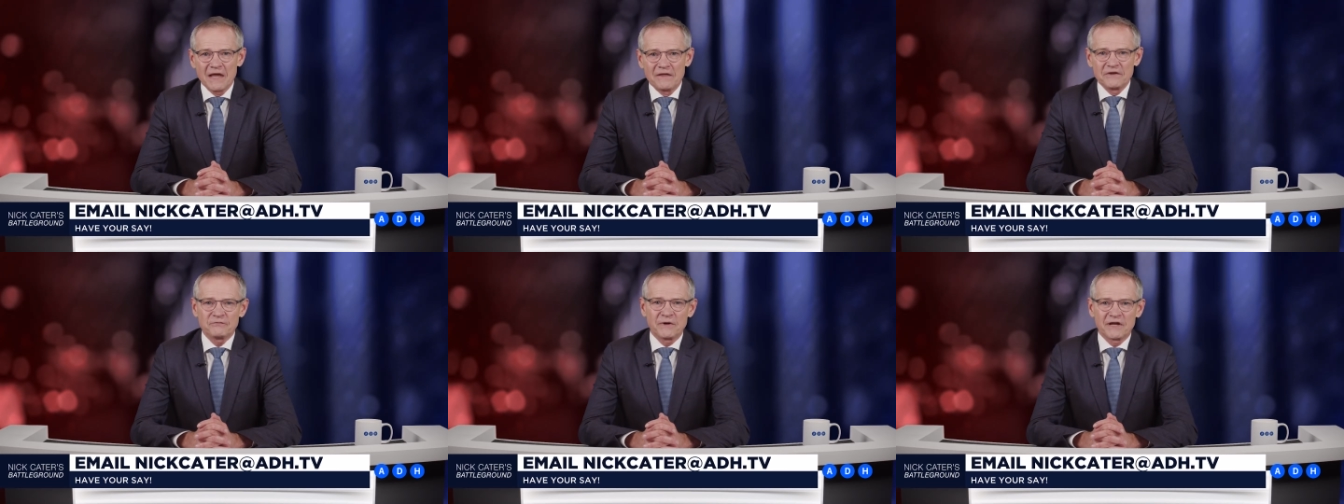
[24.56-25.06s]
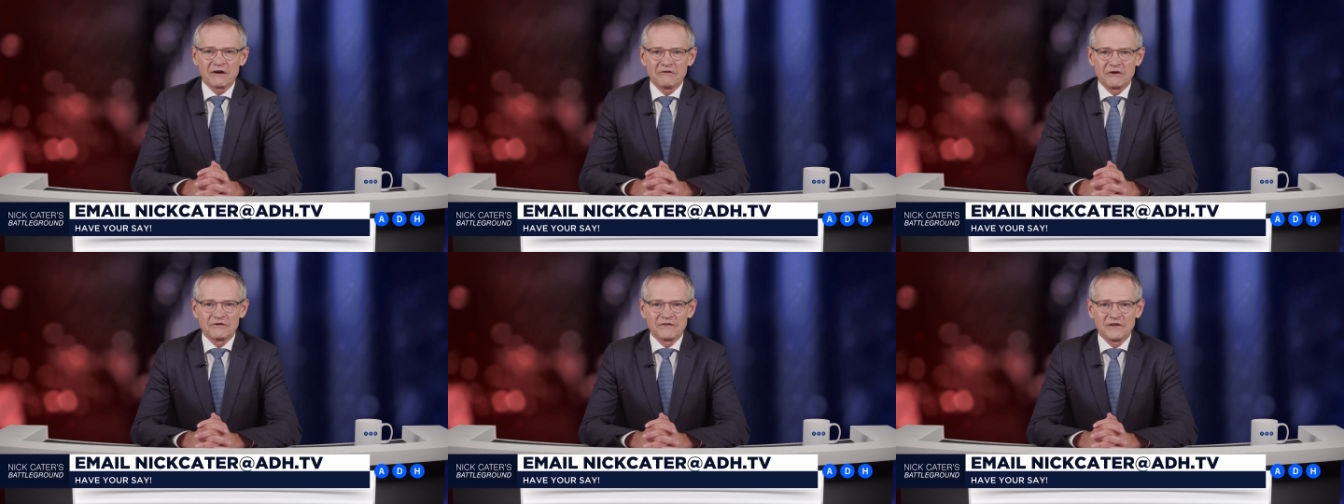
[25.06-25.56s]
This week I
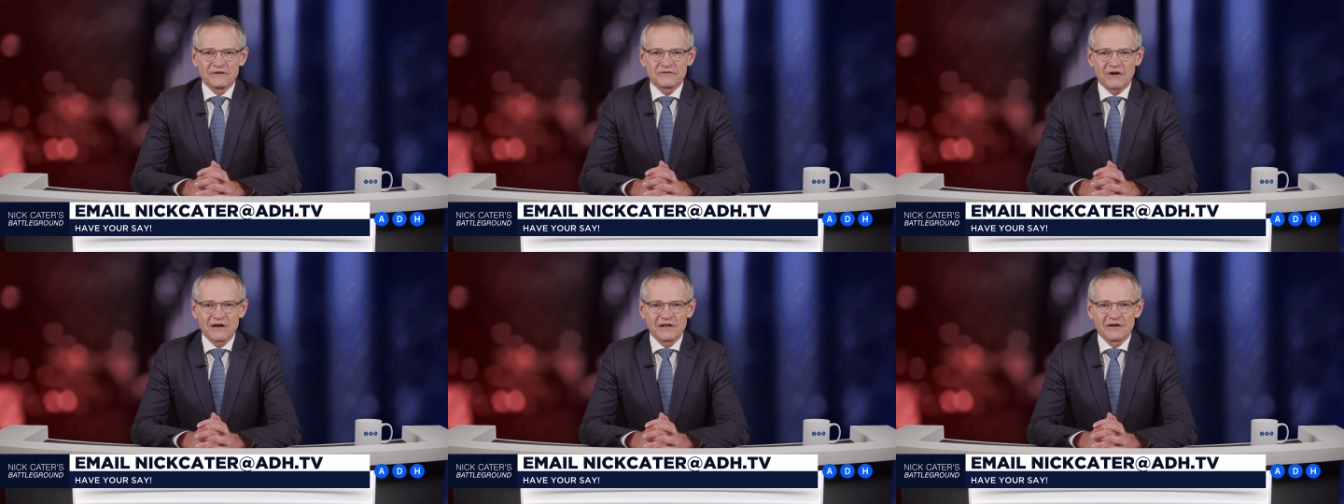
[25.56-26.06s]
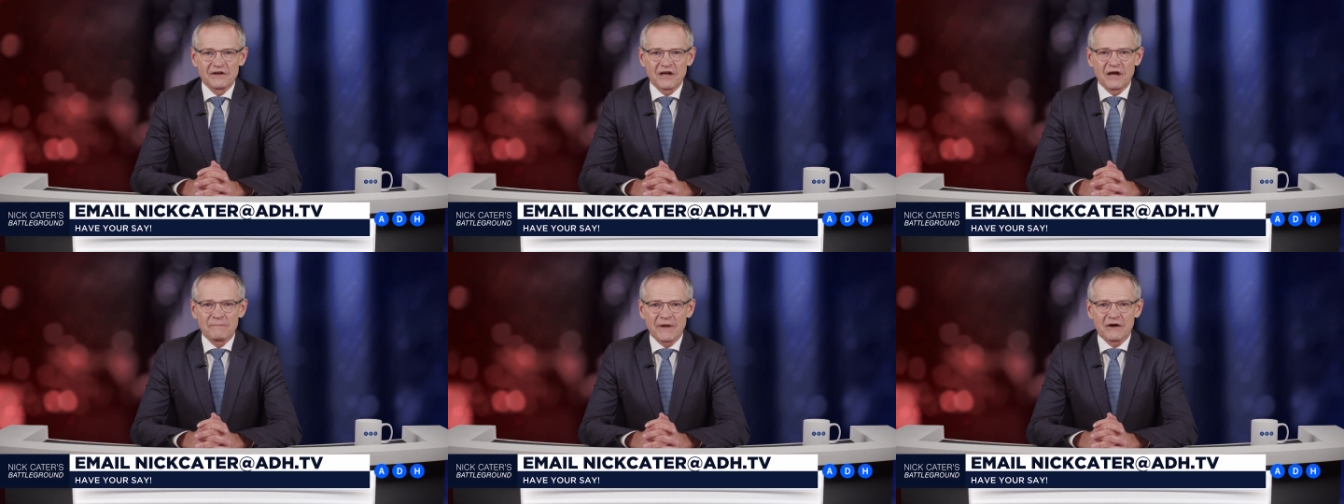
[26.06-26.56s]
wrote in The Australian
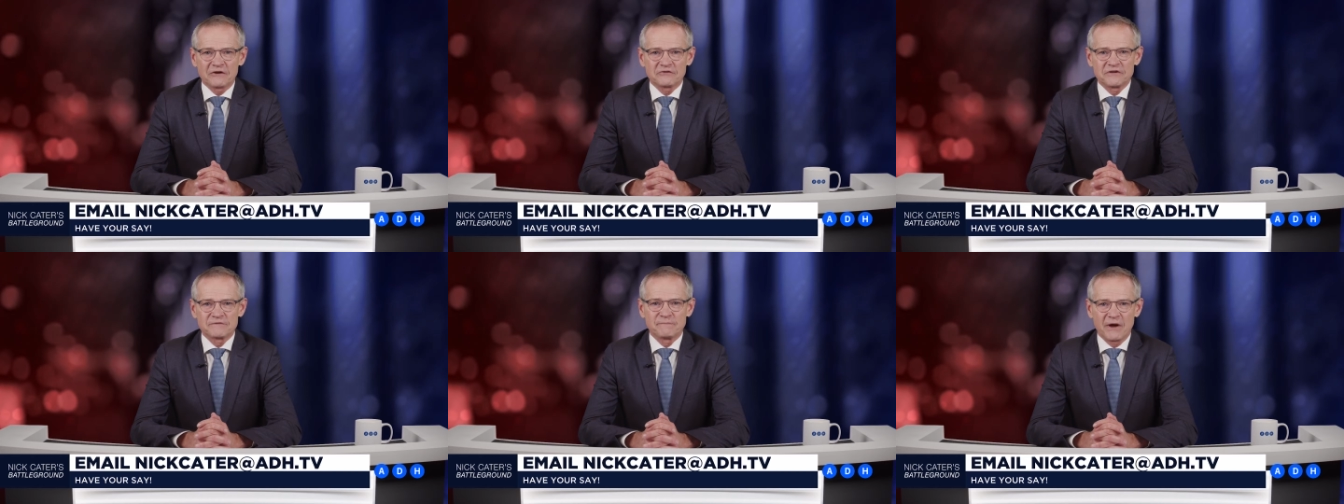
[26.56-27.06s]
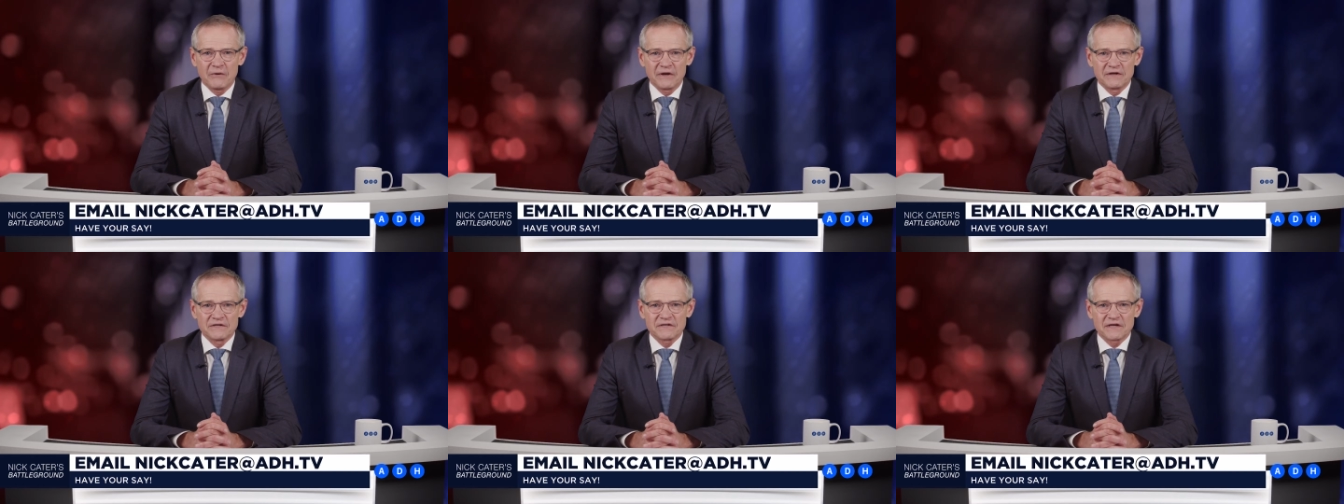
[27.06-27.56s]
about Chris
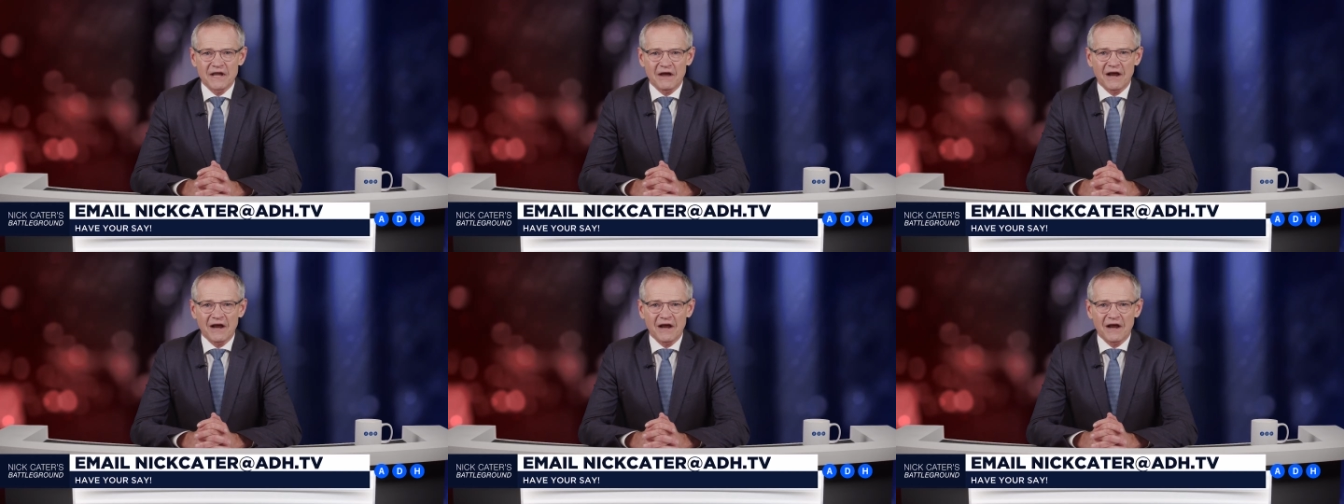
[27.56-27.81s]
Bowen's